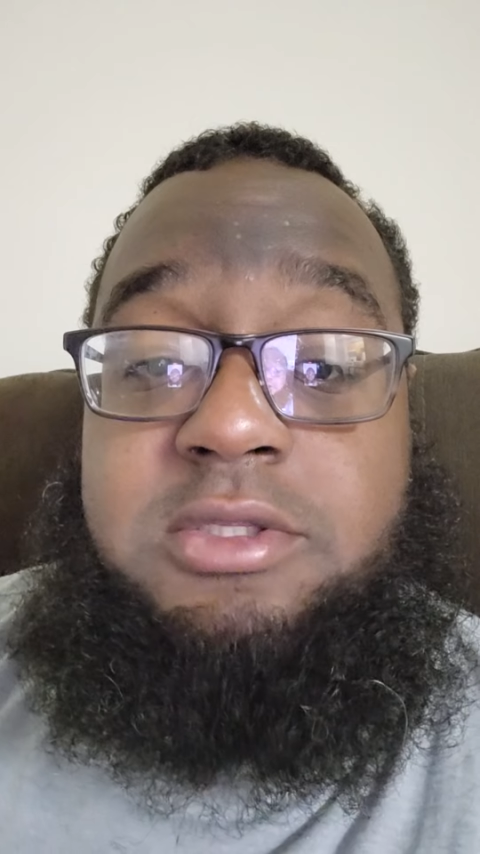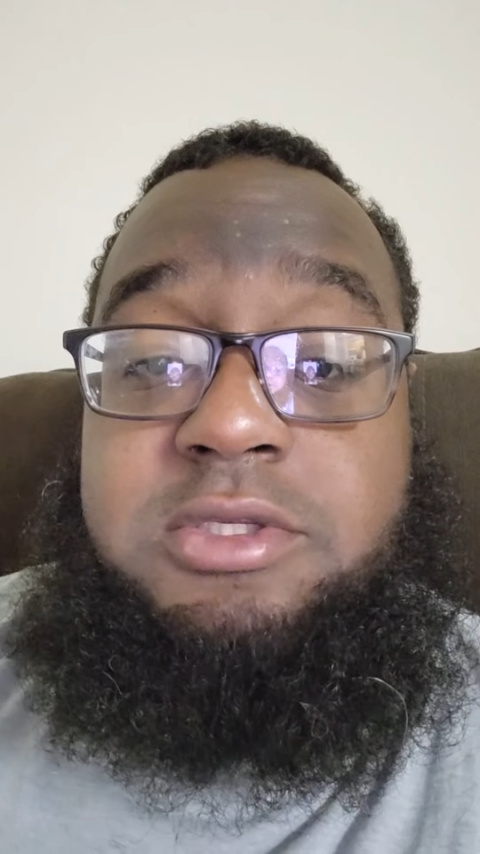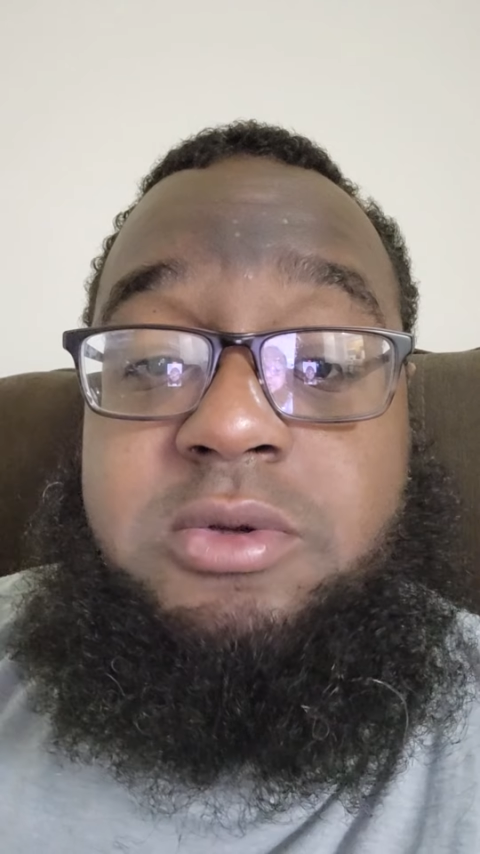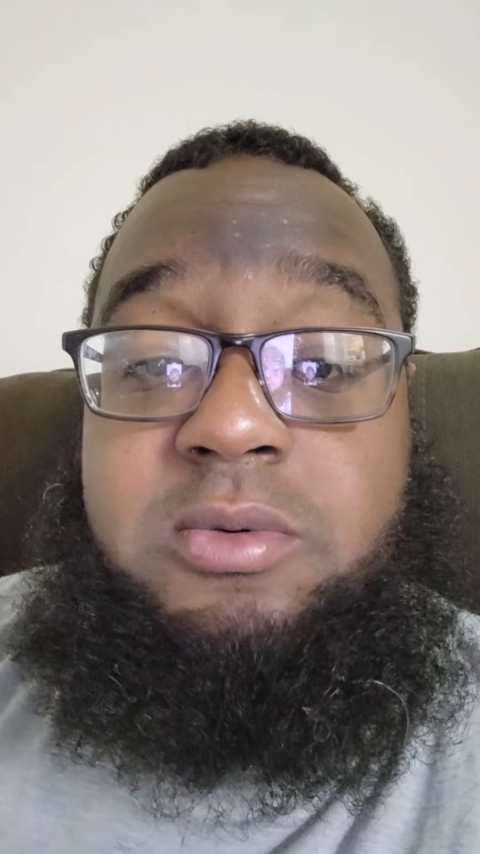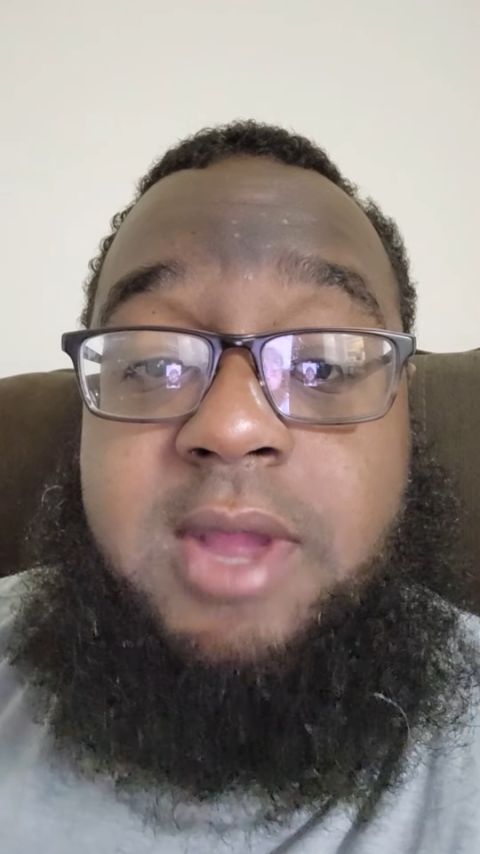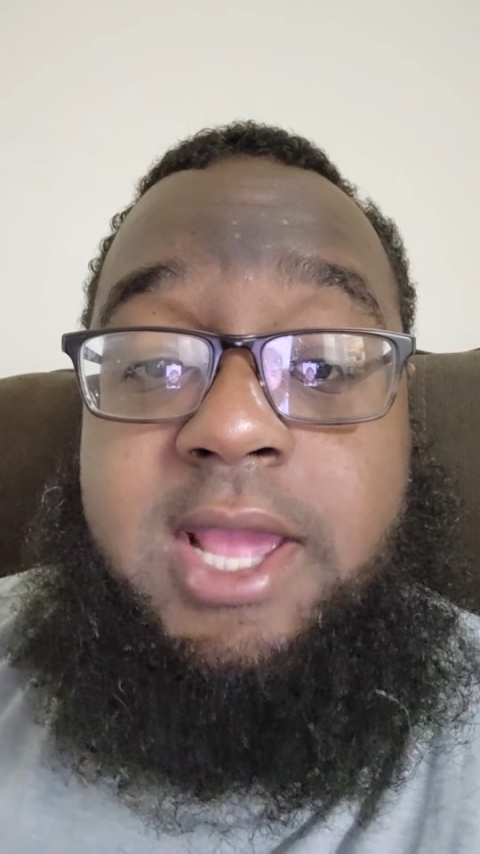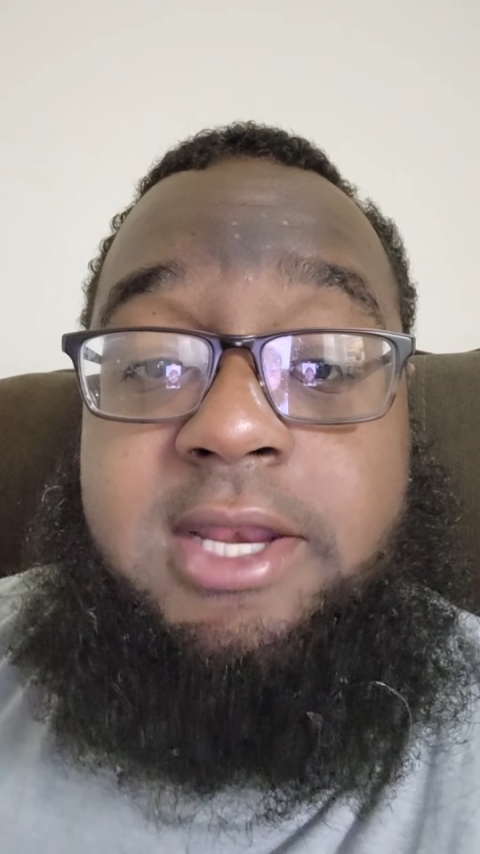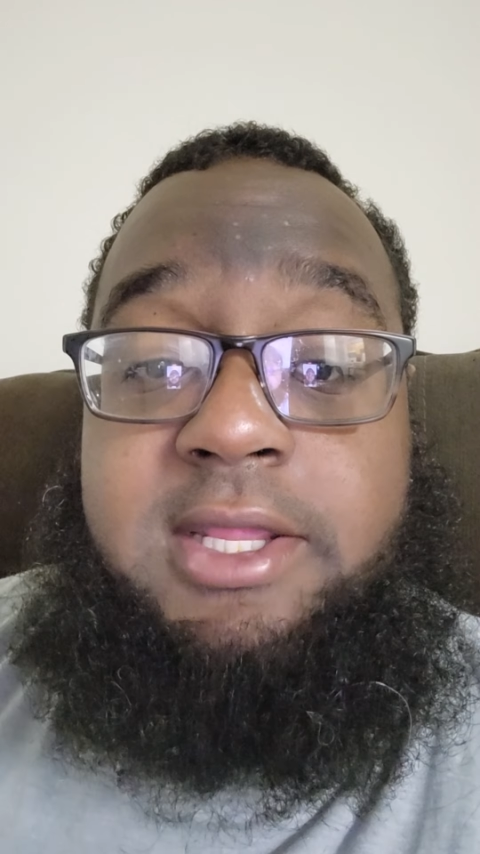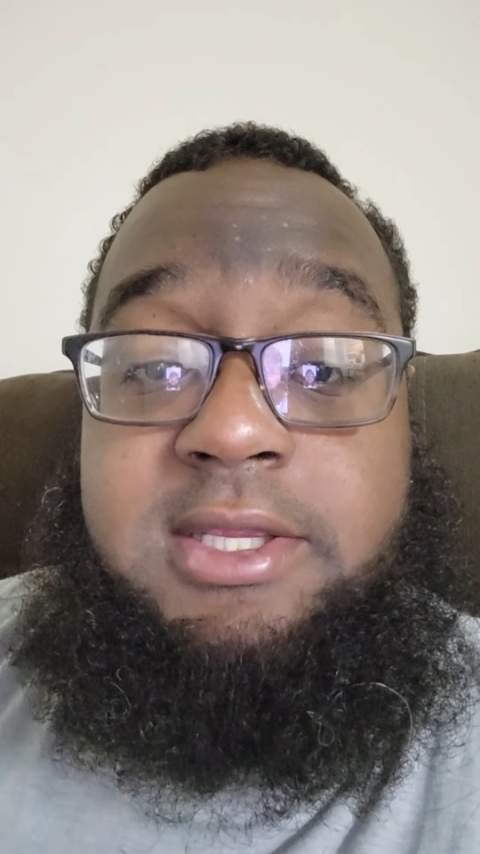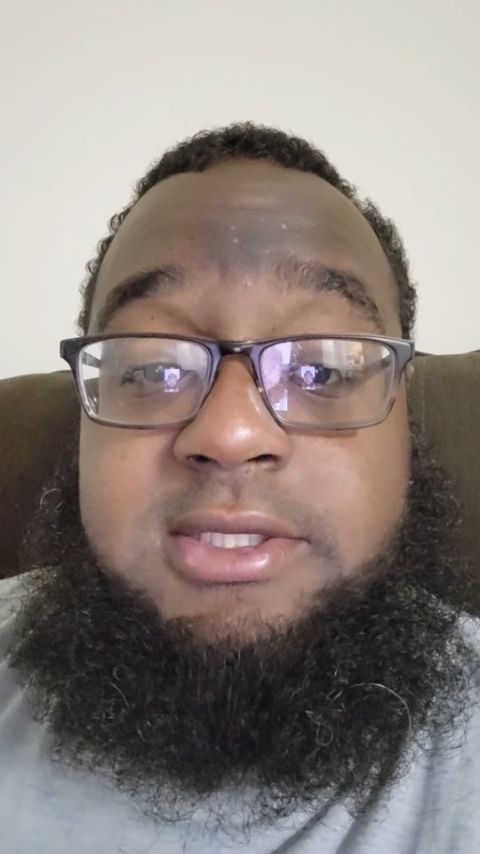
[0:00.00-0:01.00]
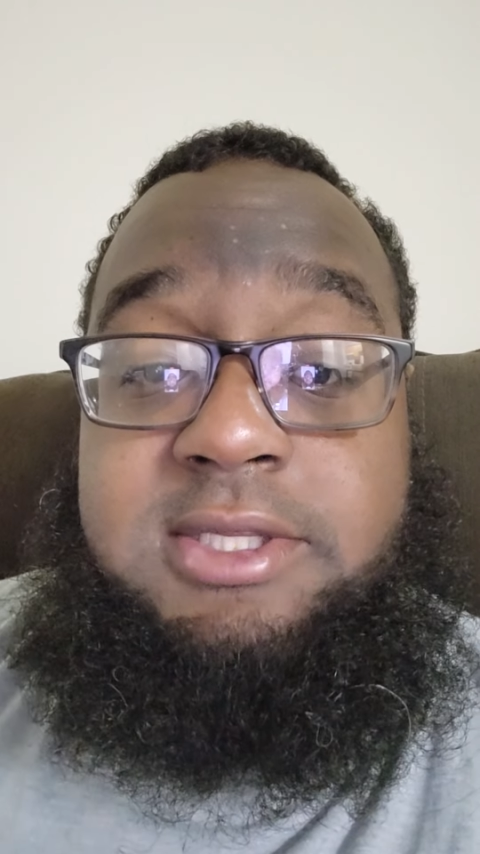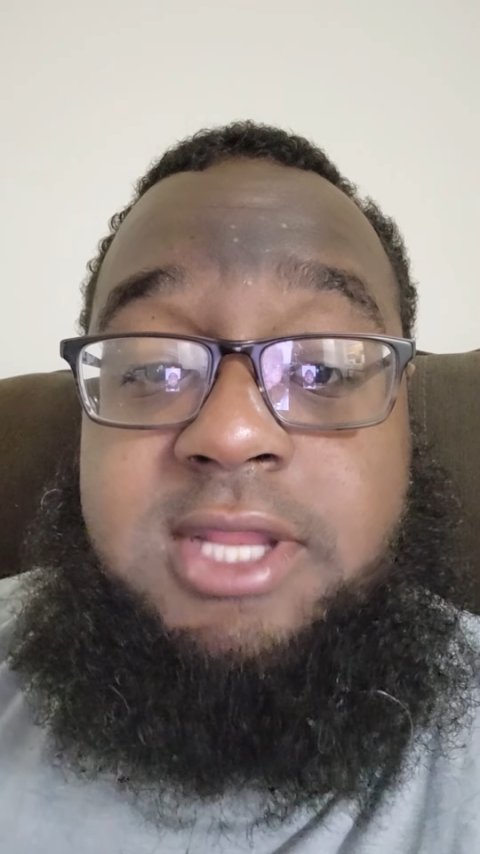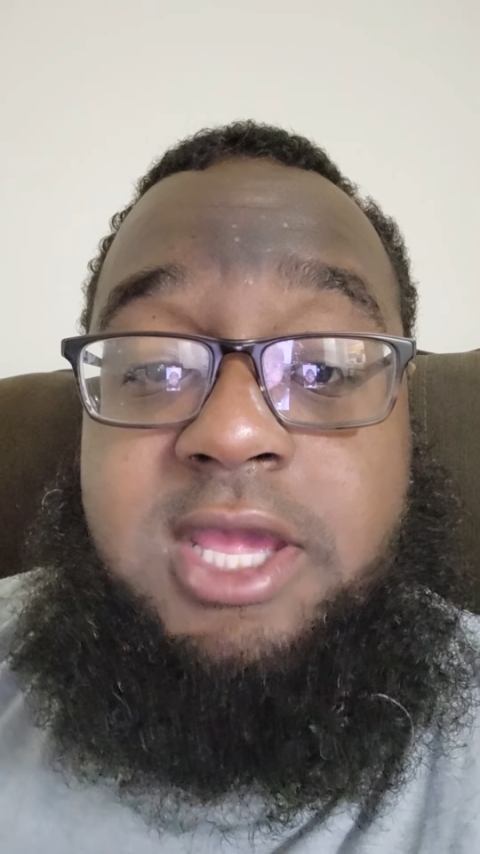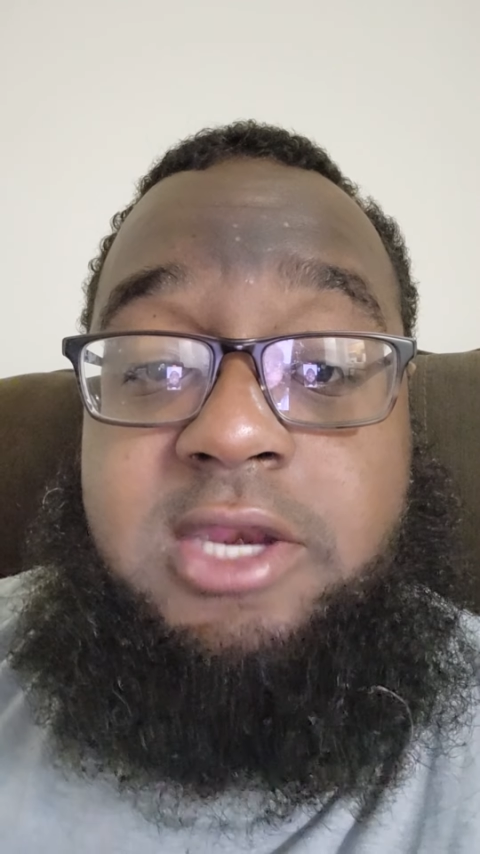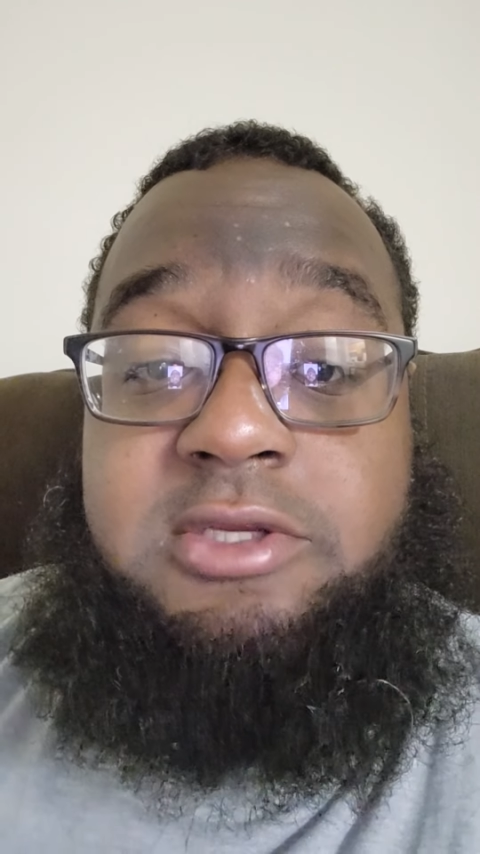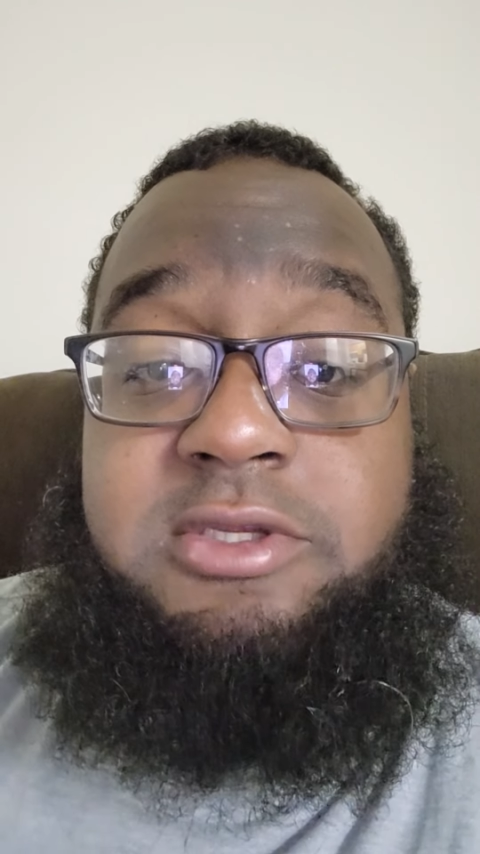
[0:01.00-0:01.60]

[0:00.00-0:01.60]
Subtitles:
to write these letters